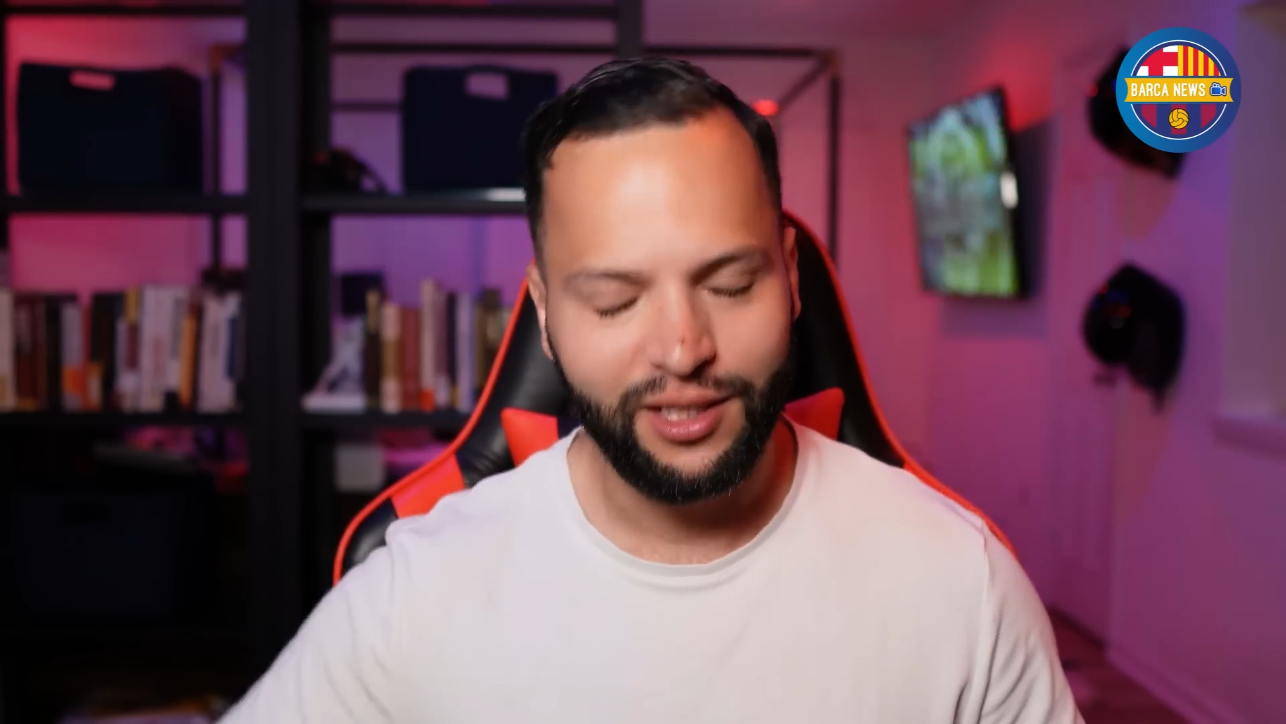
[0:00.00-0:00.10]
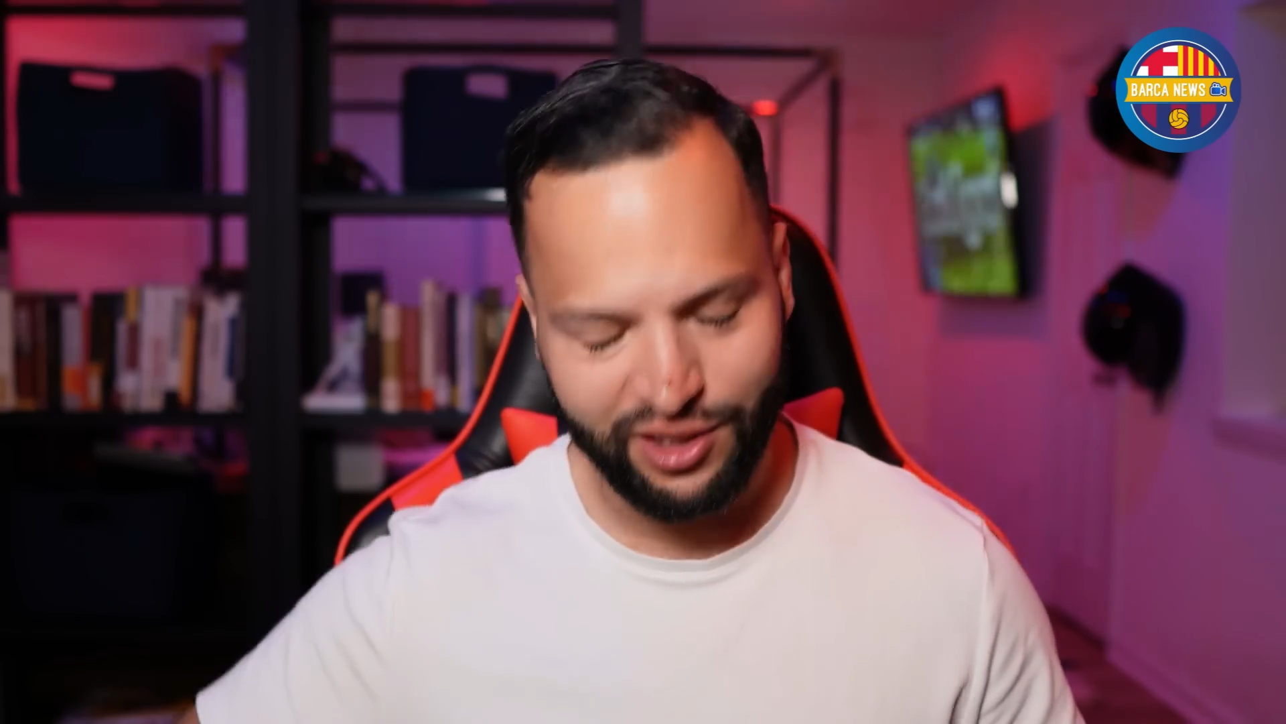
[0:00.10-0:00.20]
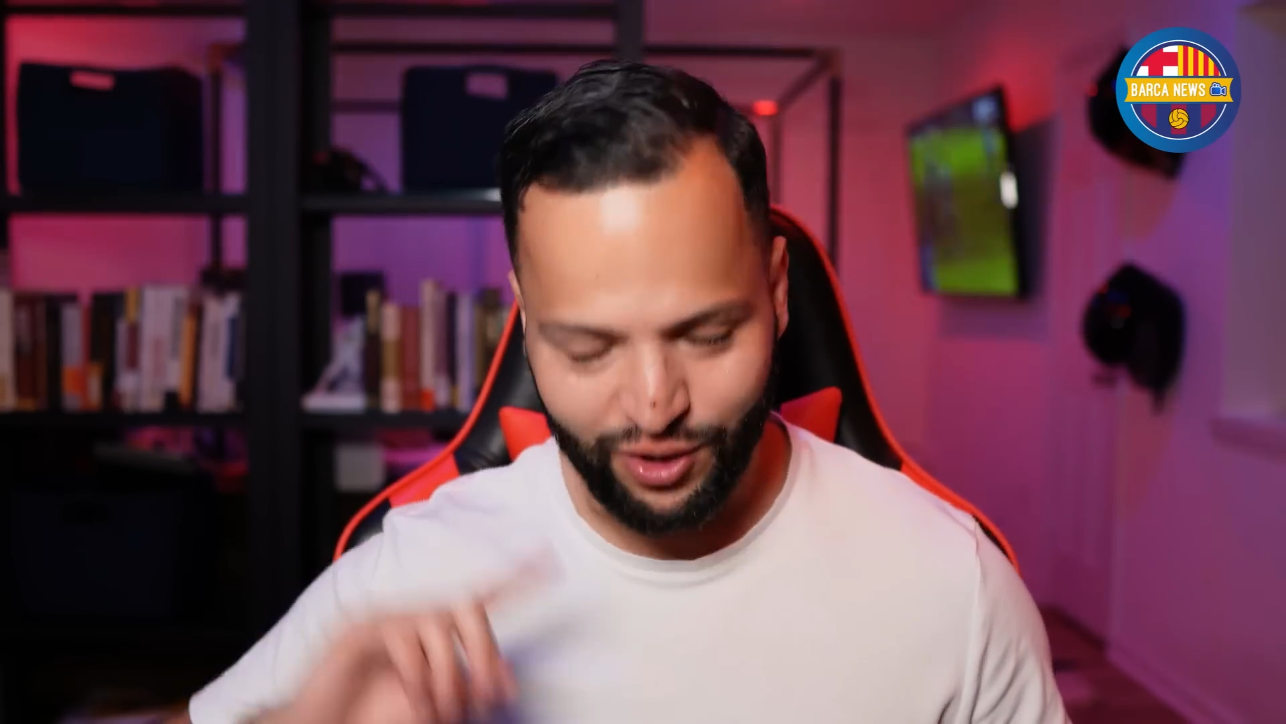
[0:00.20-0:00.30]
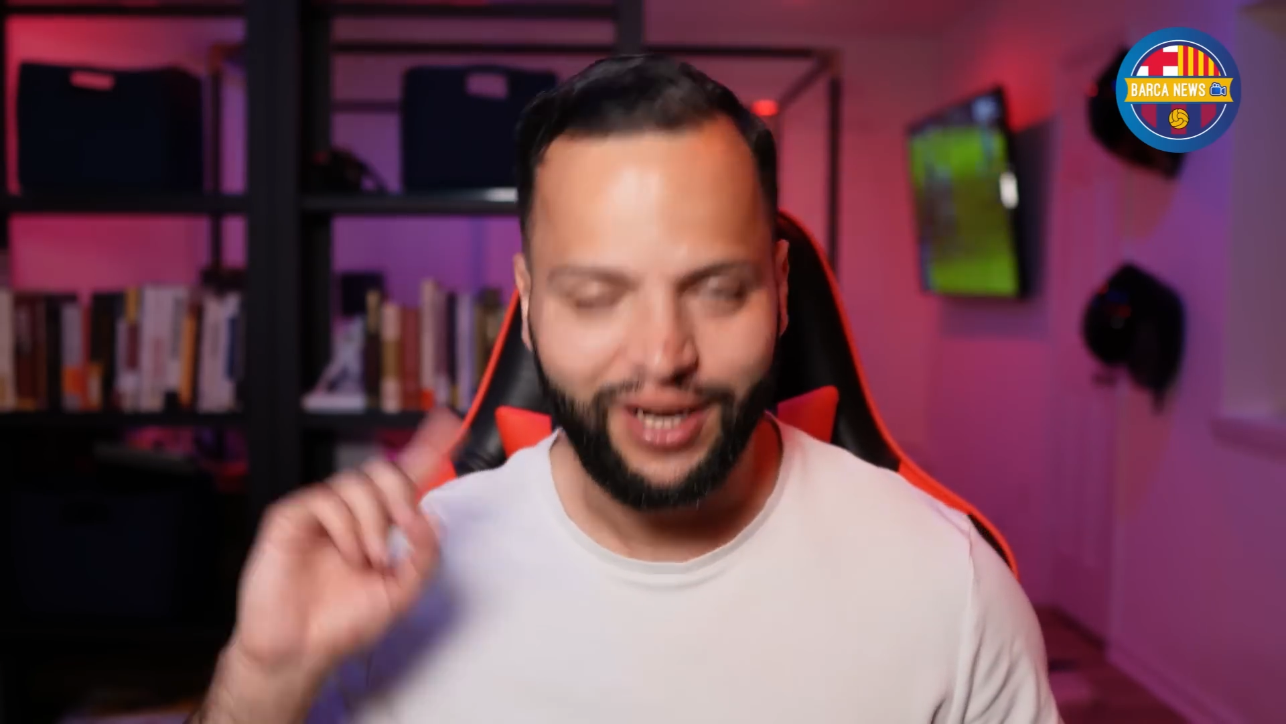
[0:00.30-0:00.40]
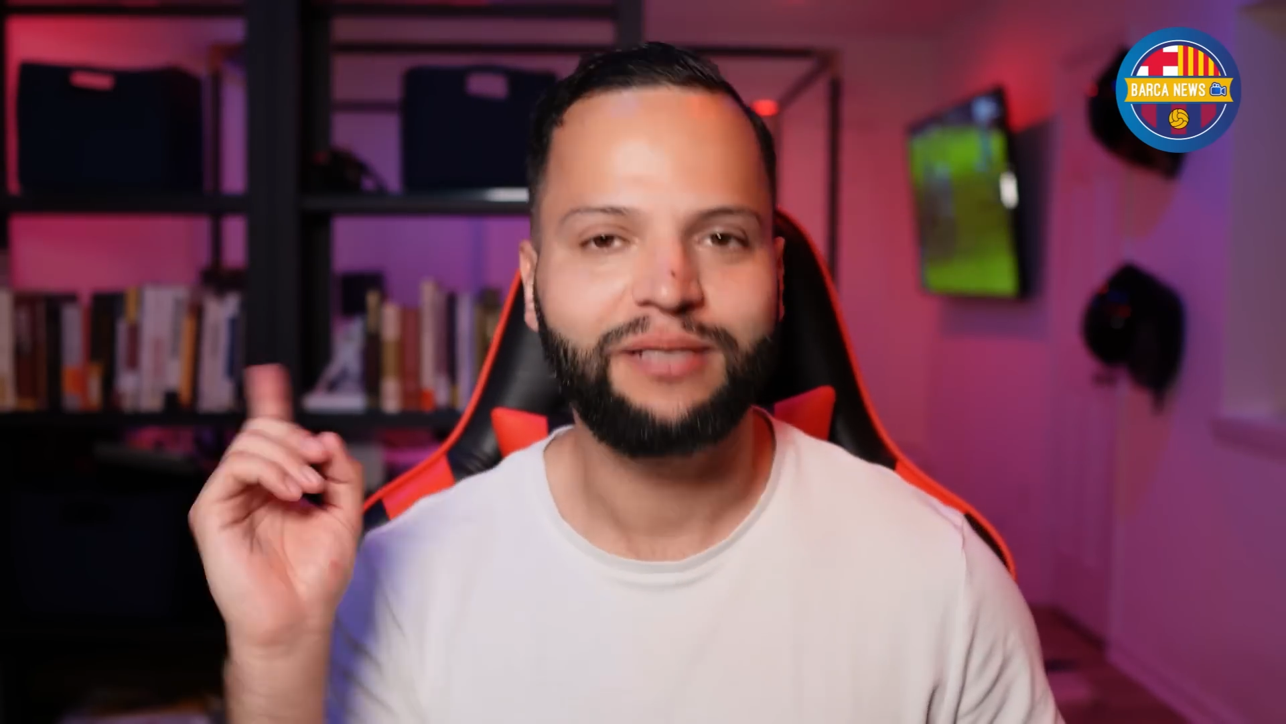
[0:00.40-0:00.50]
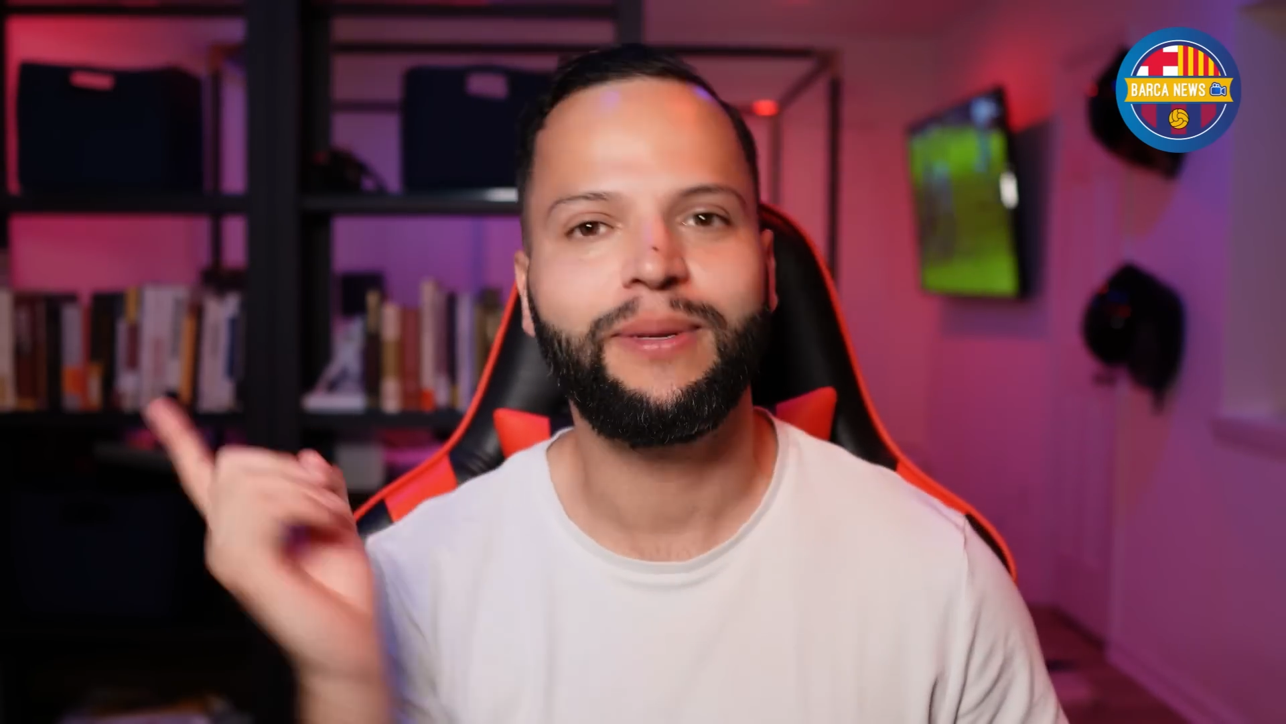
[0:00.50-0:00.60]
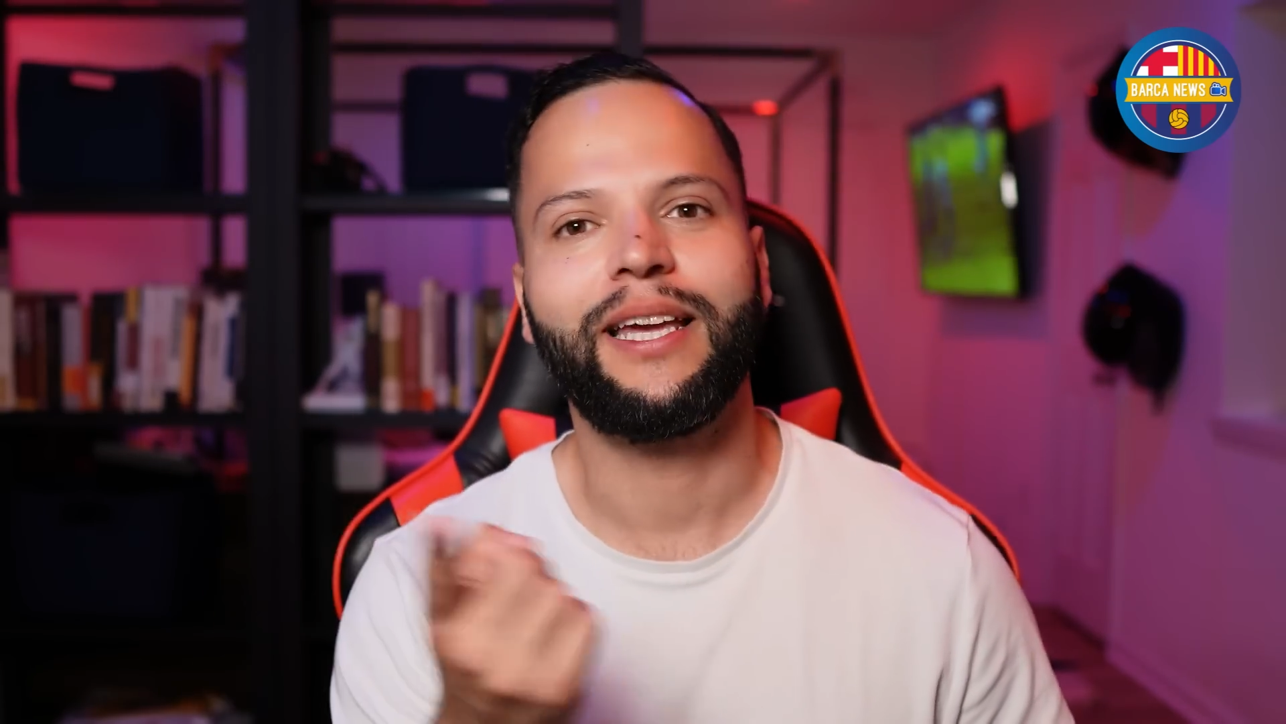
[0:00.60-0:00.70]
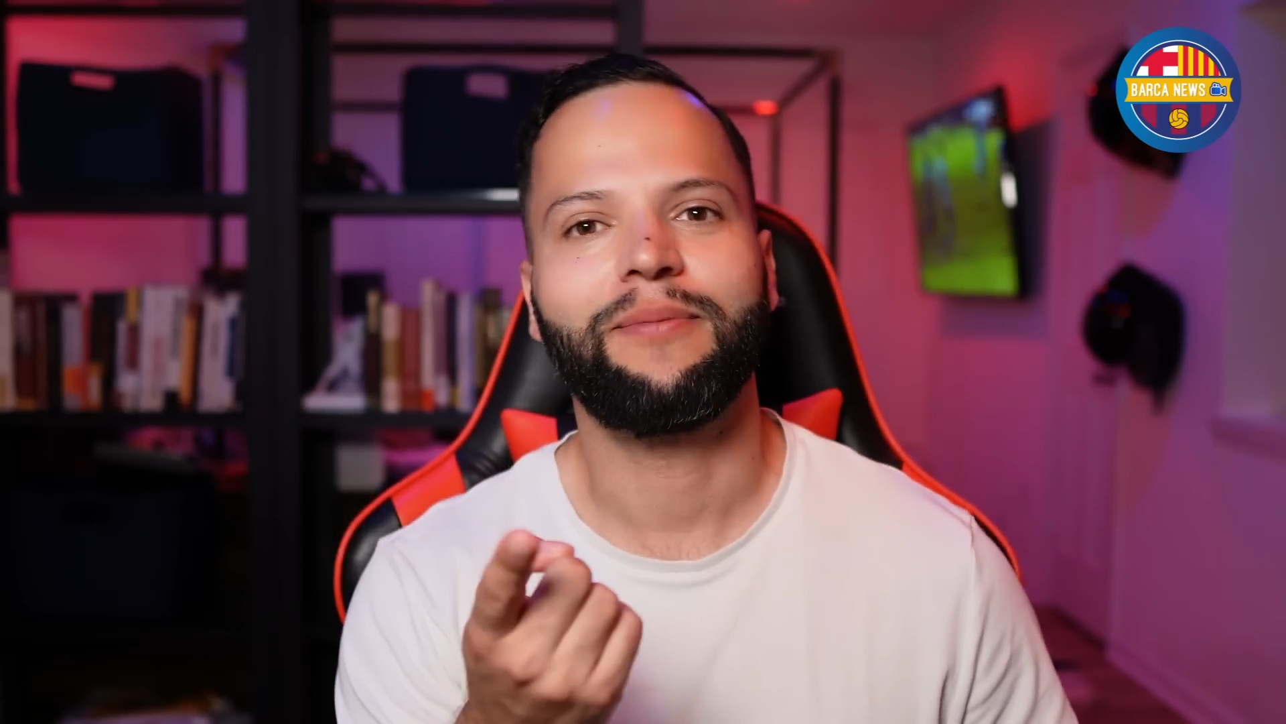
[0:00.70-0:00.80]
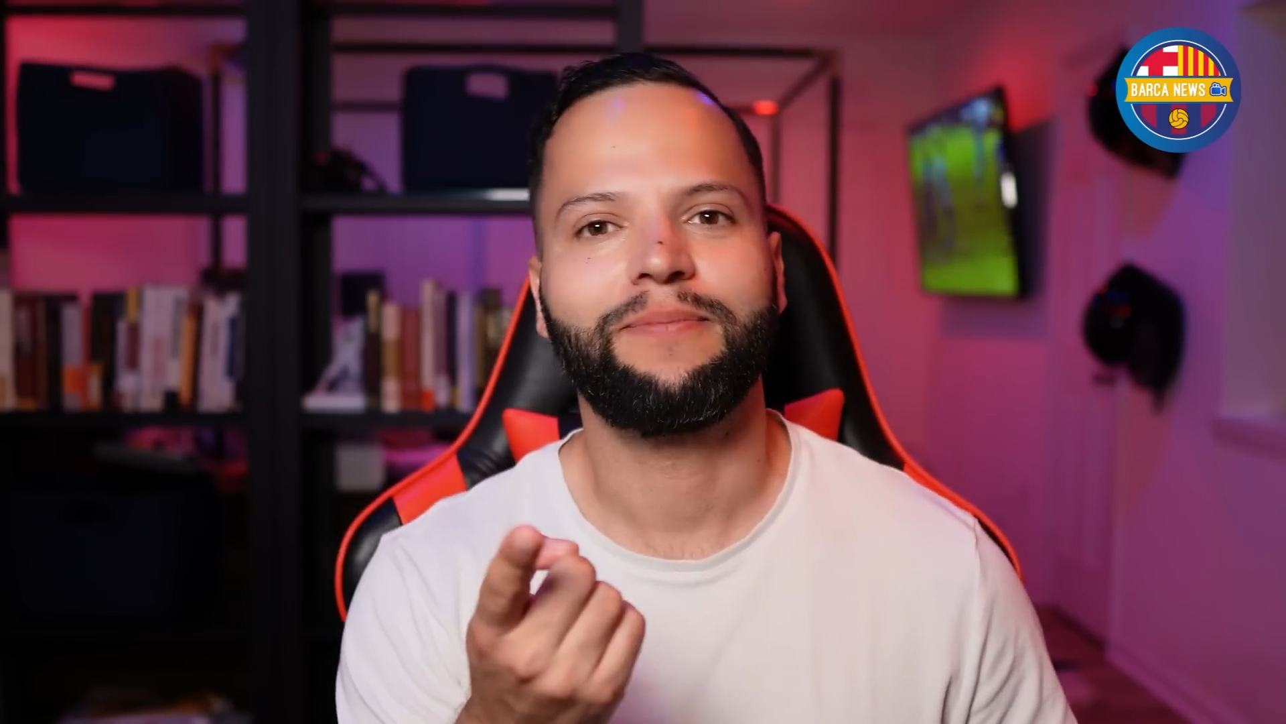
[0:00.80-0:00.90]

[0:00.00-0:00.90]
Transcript: so let's begin.